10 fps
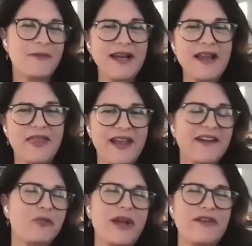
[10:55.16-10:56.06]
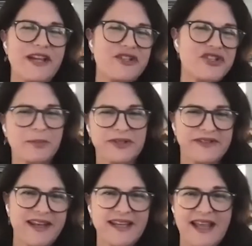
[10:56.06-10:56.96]
I'm trying to think of what
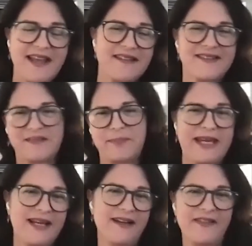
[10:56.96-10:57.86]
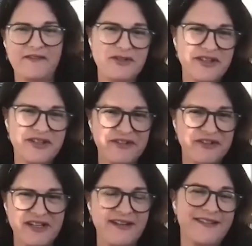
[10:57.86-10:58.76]
vegetables I can get spinning on the
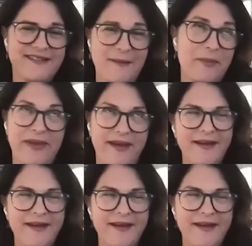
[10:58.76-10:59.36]
rotisserie or something.